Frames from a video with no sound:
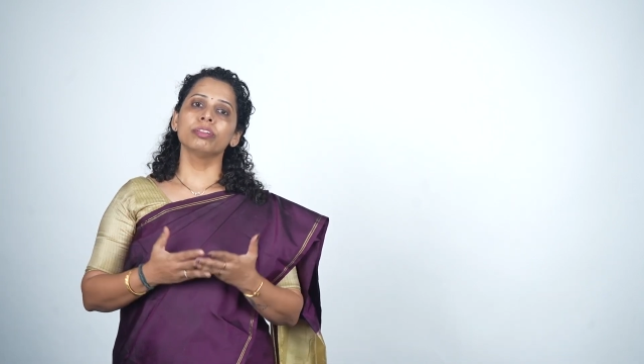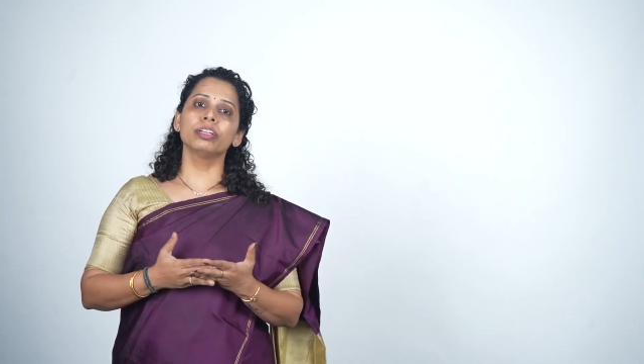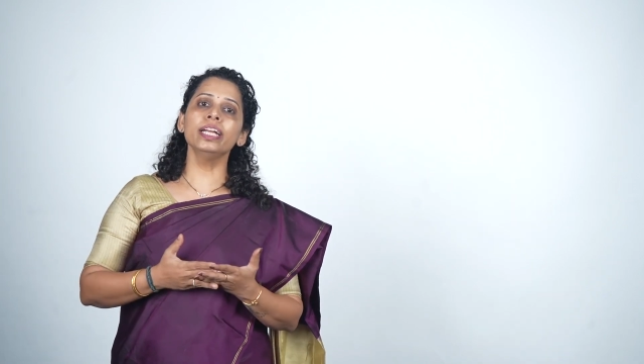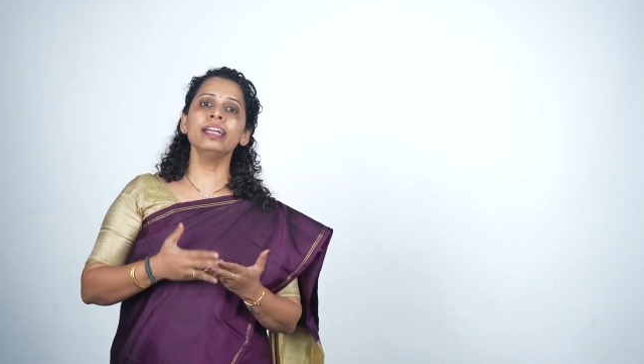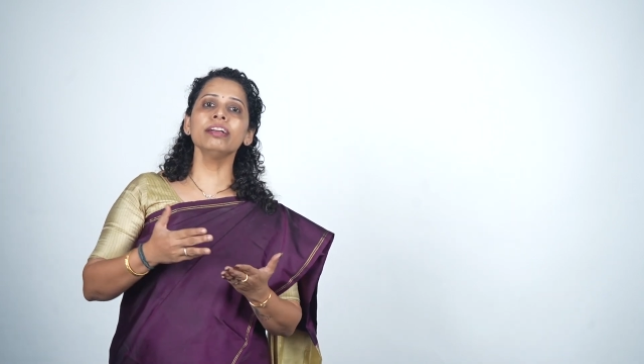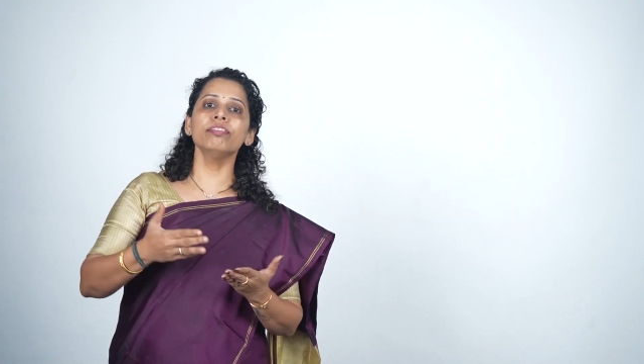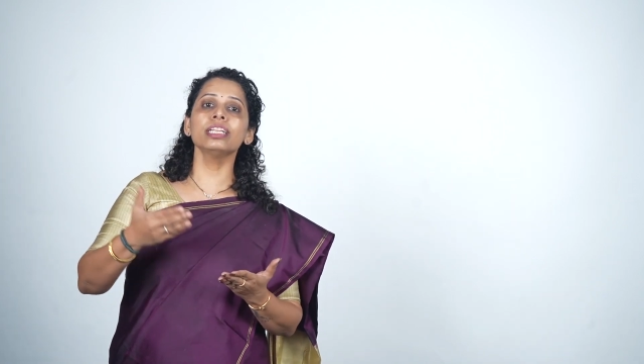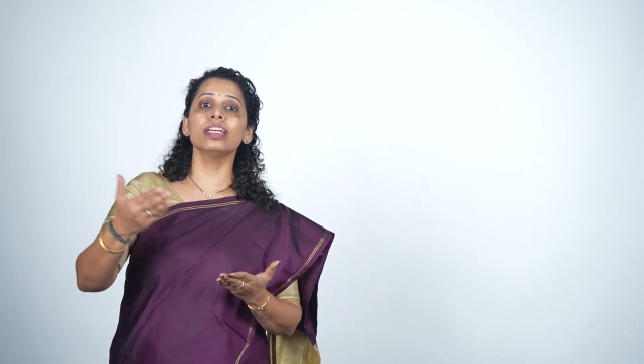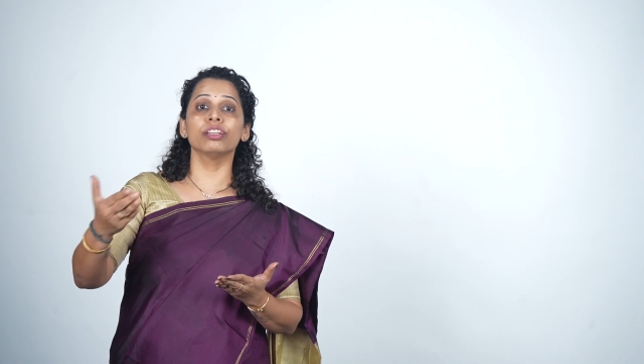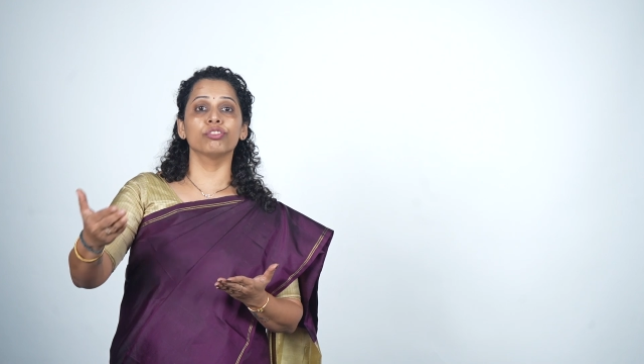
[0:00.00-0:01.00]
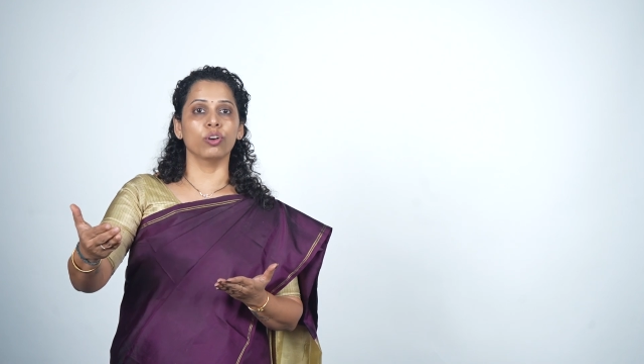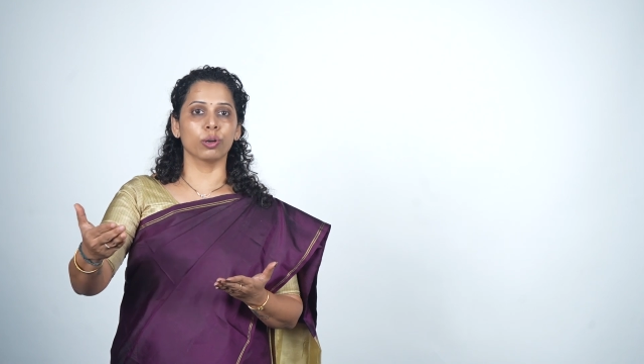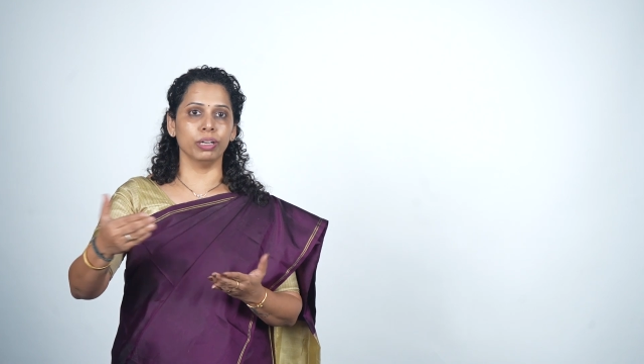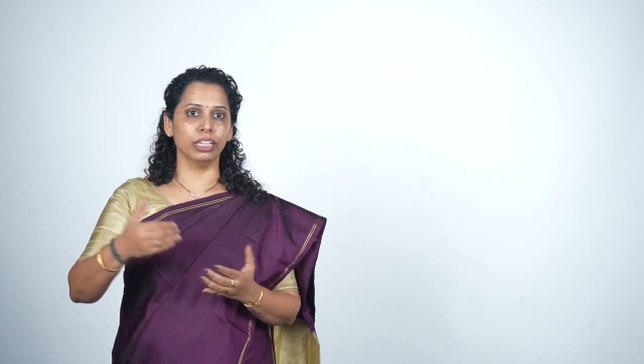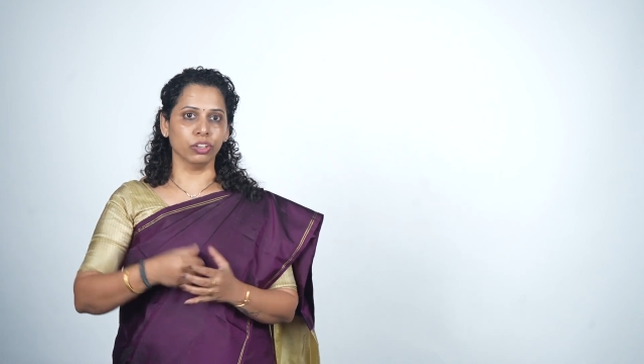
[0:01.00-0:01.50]
dealing with
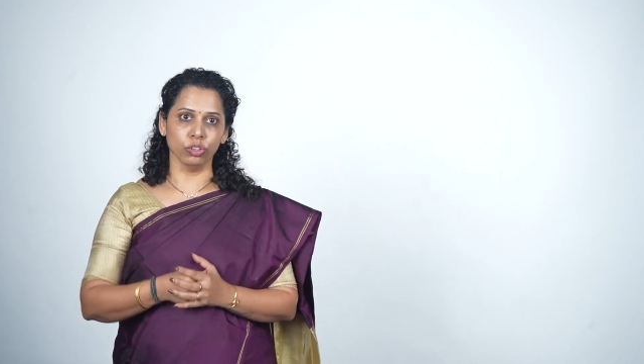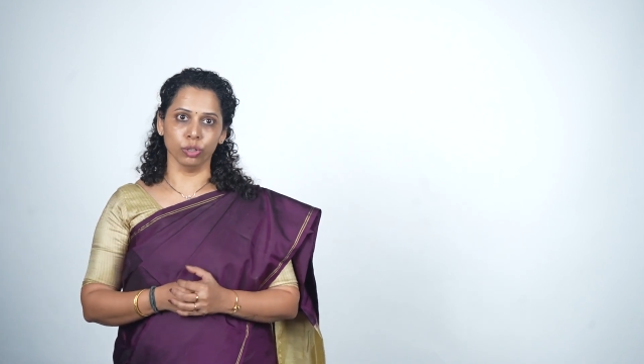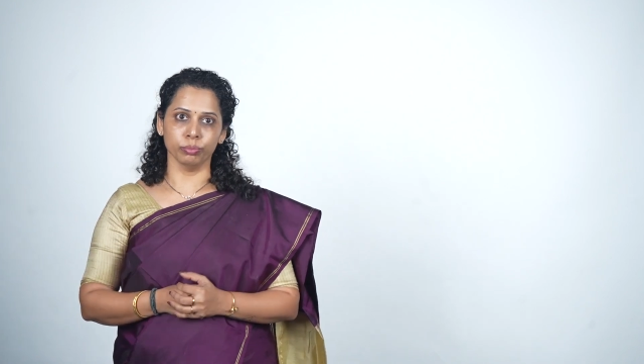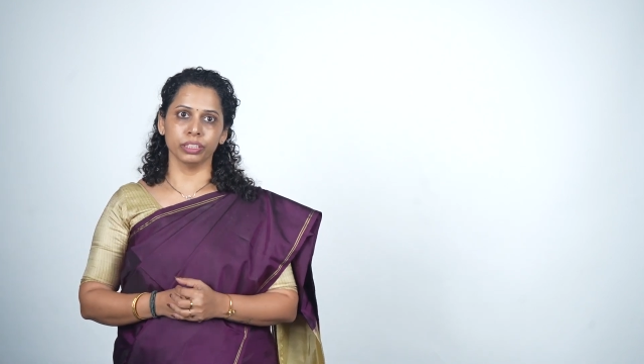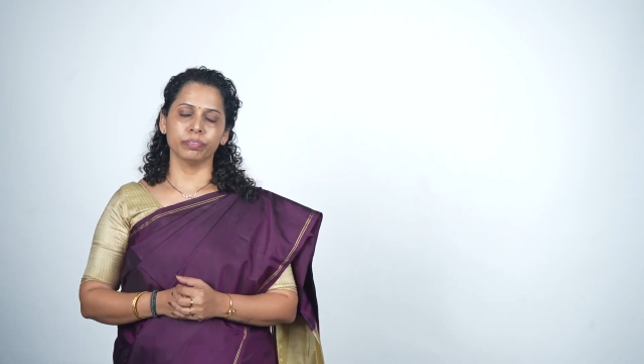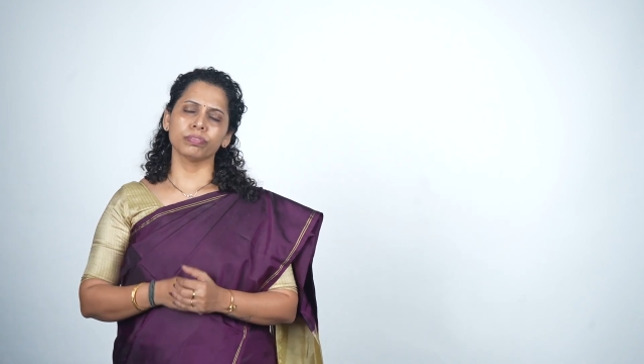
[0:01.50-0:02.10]
informal economy.